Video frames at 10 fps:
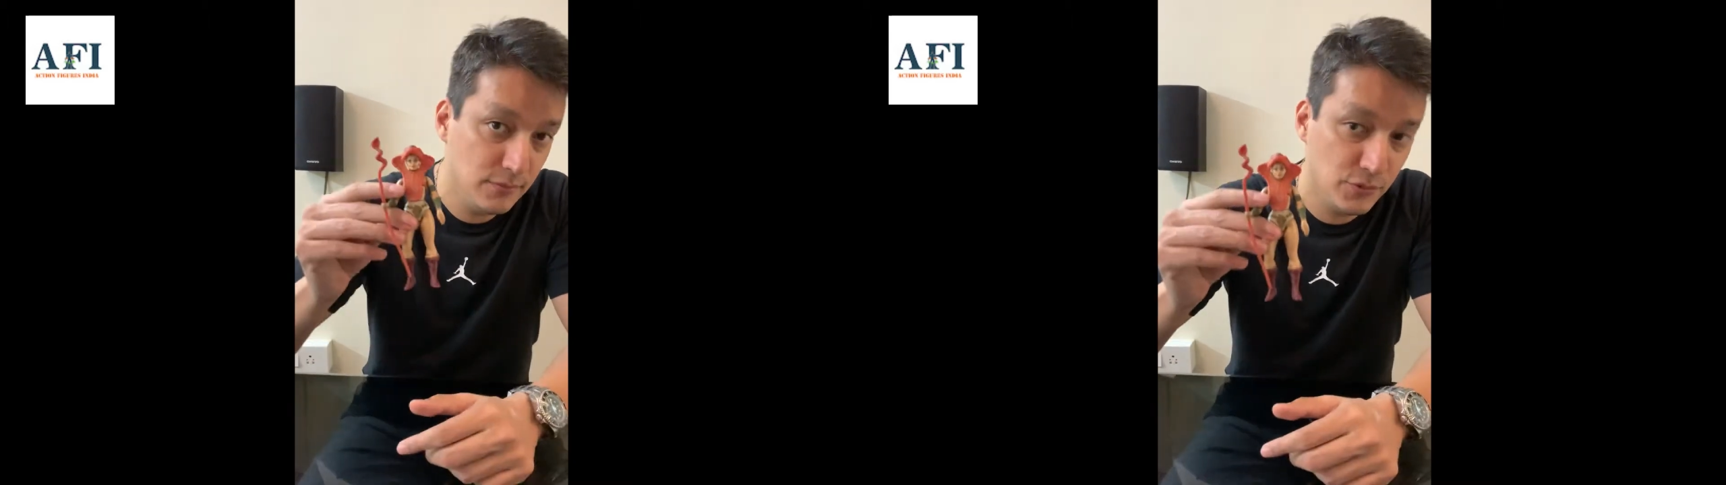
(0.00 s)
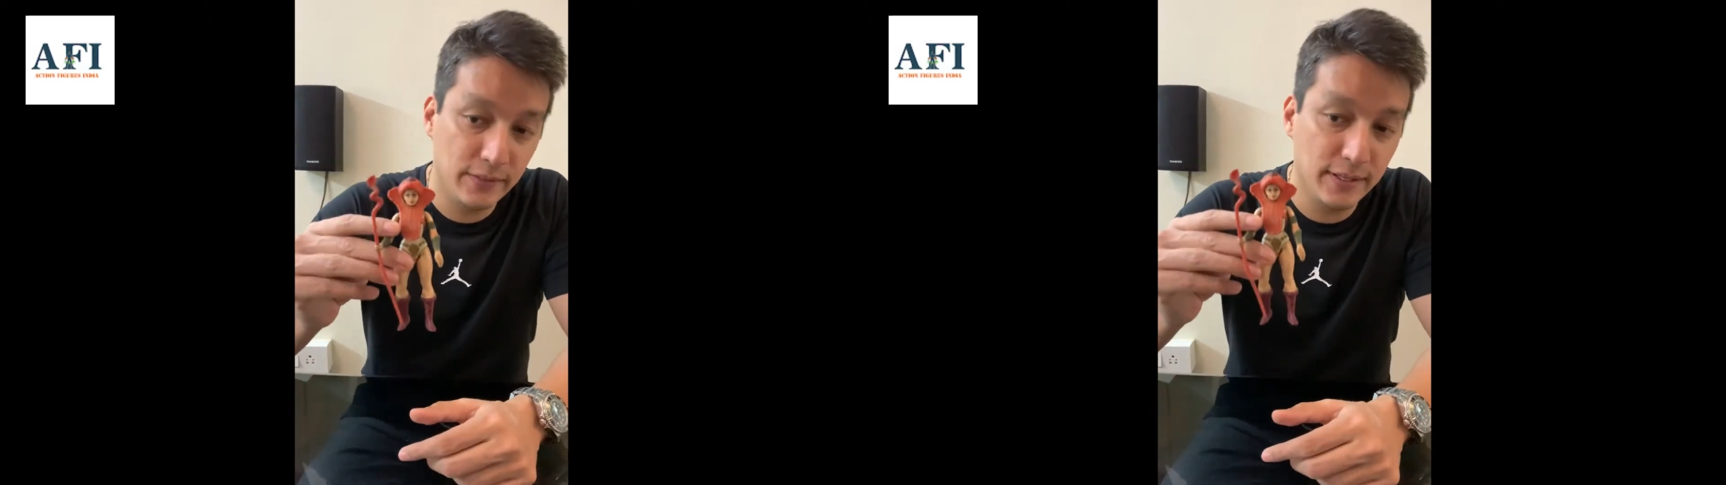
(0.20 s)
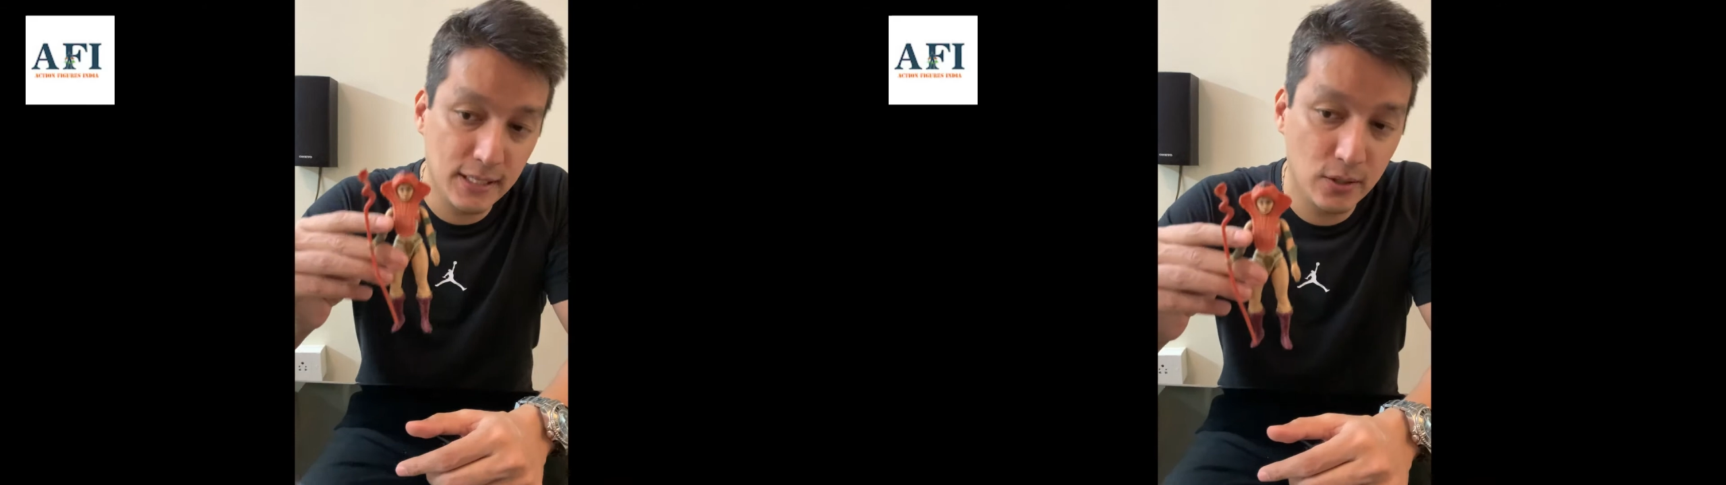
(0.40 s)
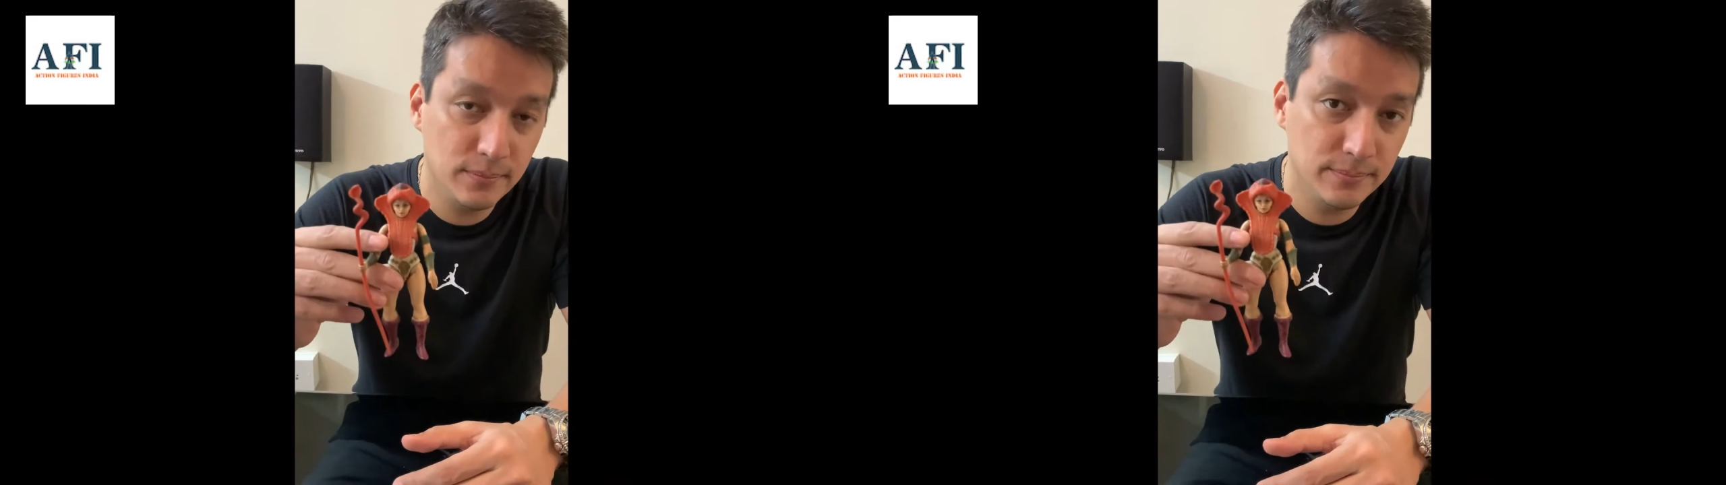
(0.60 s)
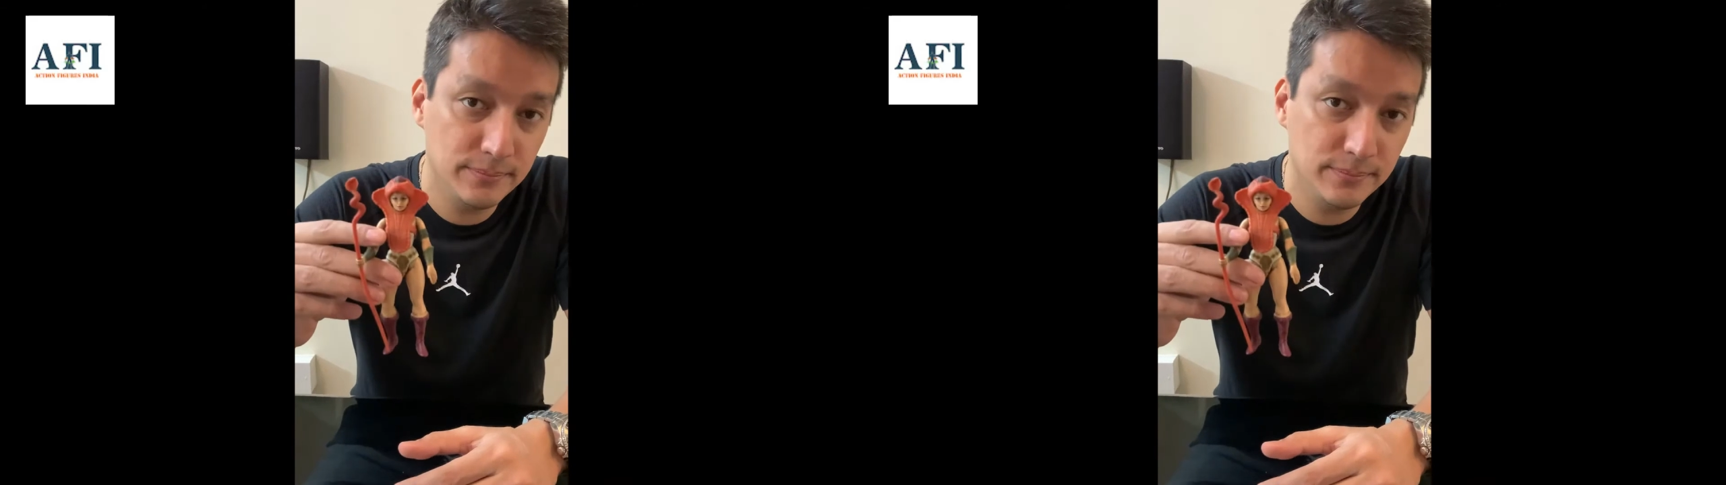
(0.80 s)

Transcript: check this out,